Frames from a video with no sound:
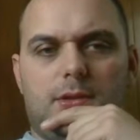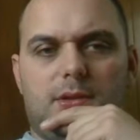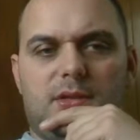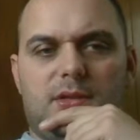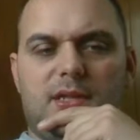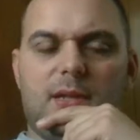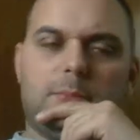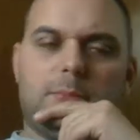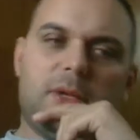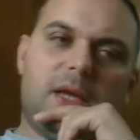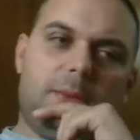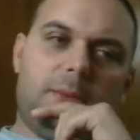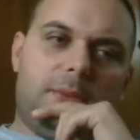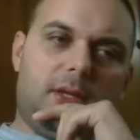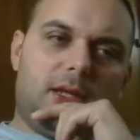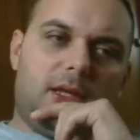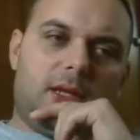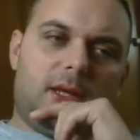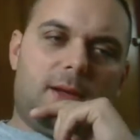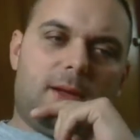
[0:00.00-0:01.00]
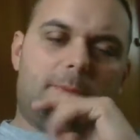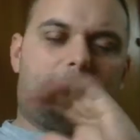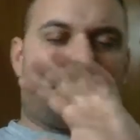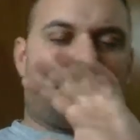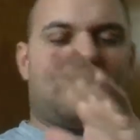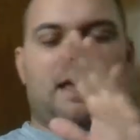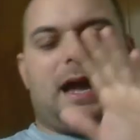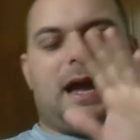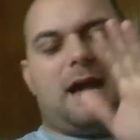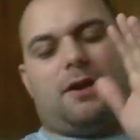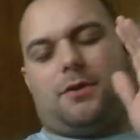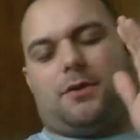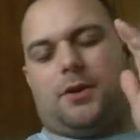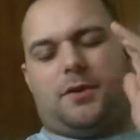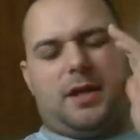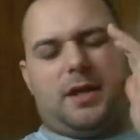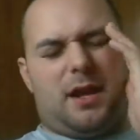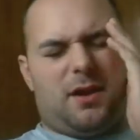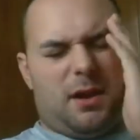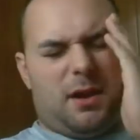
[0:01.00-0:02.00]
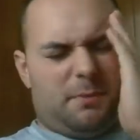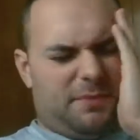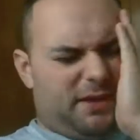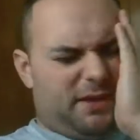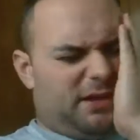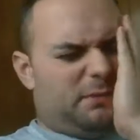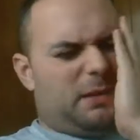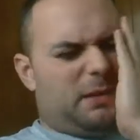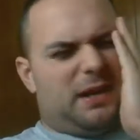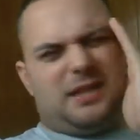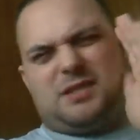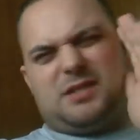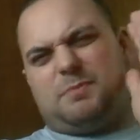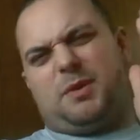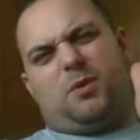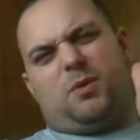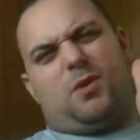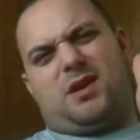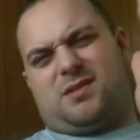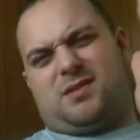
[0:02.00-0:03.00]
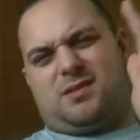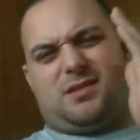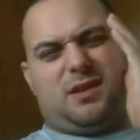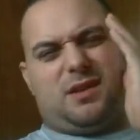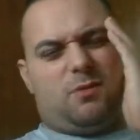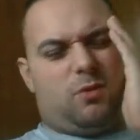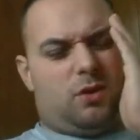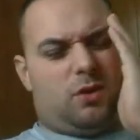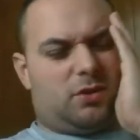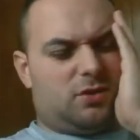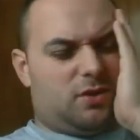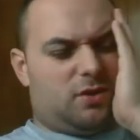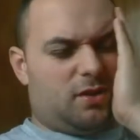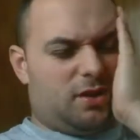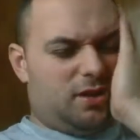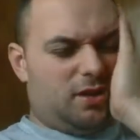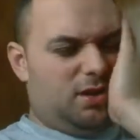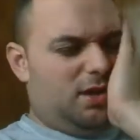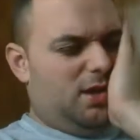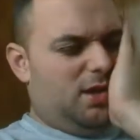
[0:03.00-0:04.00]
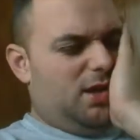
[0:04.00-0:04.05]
that might be. I don't know. Now I'm thinking about it. It's been a while since I worked on it.